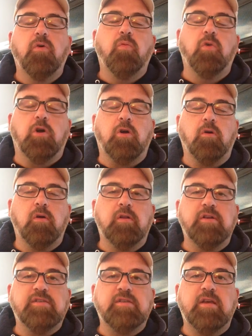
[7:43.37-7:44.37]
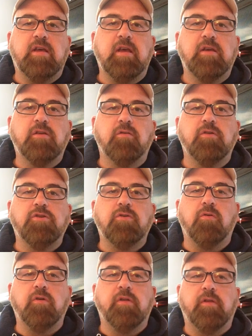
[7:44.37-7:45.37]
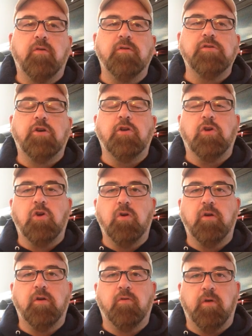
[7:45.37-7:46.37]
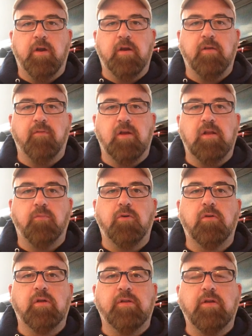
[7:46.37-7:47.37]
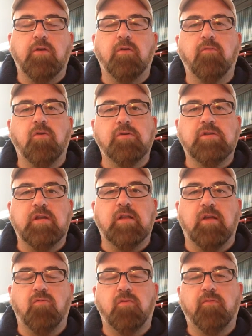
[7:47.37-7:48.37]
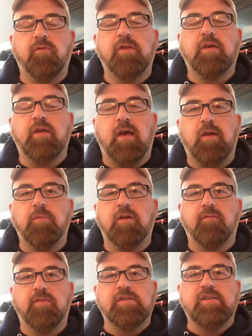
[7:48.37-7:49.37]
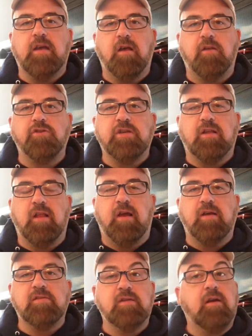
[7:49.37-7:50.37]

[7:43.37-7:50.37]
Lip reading: We're currently seeking to ensure that there is concurrent credit available at the university level for the Anatomy and Physiology class,